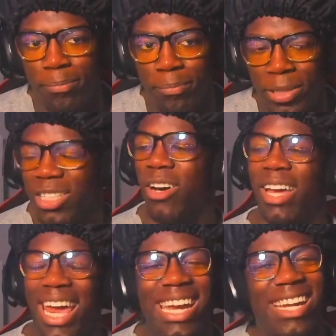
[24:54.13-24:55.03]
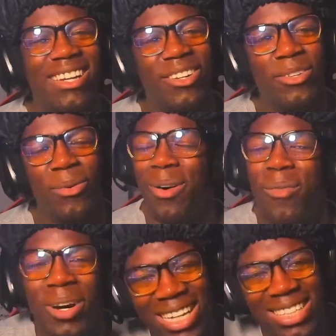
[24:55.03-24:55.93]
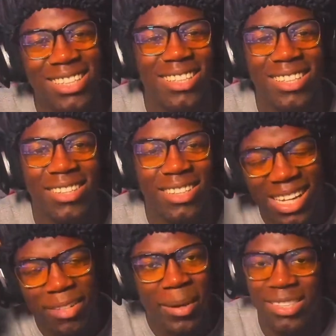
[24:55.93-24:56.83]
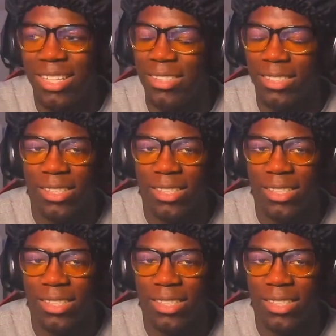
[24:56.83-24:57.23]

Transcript: But y'all hate it, though. What? That doesn't make sense.